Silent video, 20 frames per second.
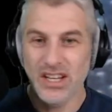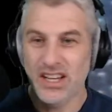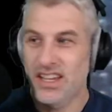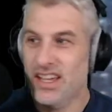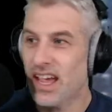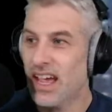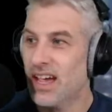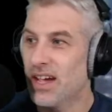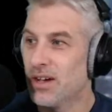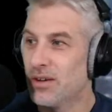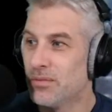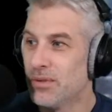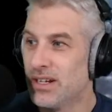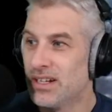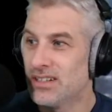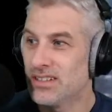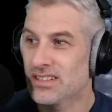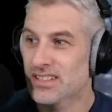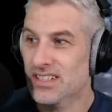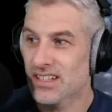you get them,
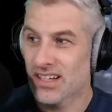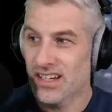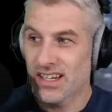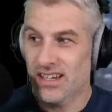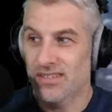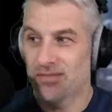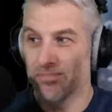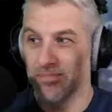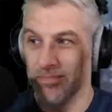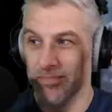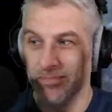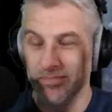it looks like a.